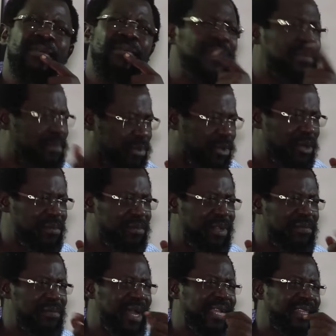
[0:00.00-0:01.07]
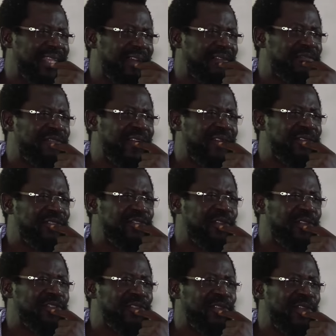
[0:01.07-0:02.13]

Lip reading: We probably might have found such